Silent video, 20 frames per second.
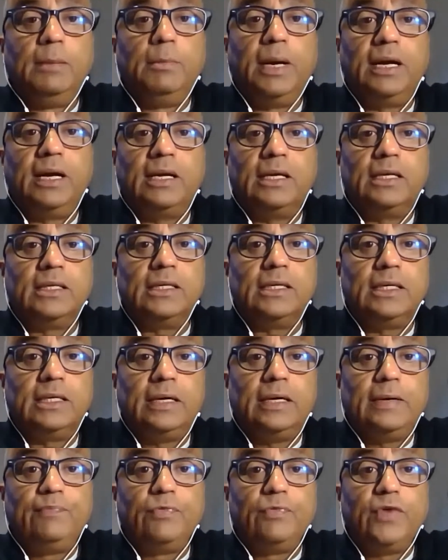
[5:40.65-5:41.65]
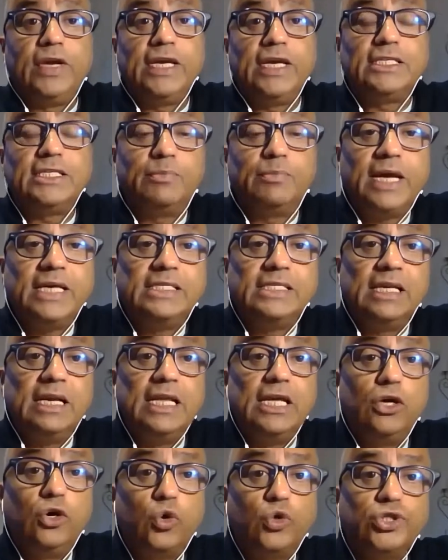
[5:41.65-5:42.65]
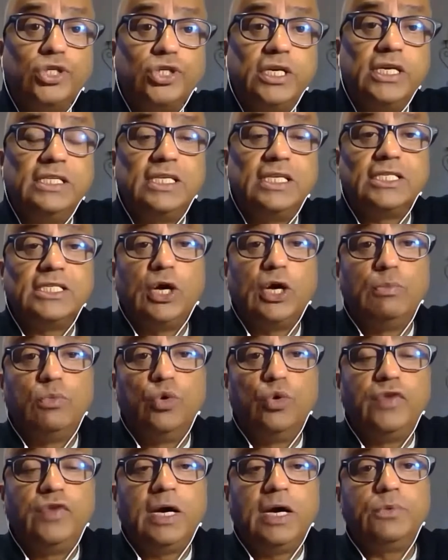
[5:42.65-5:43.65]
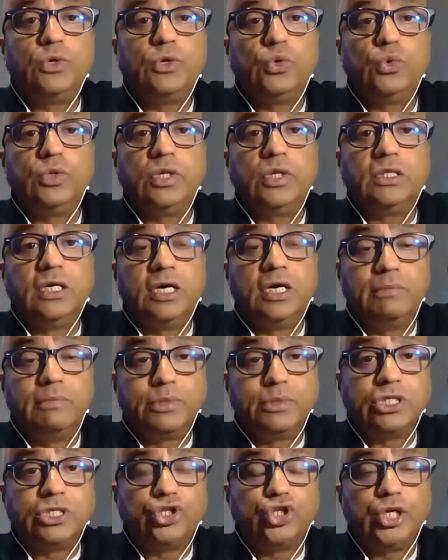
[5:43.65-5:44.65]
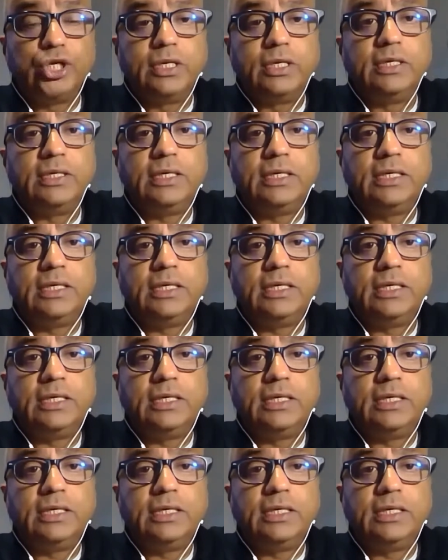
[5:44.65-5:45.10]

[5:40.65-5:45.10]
But uh, very surprisingly, groceries has now moved up to the third position.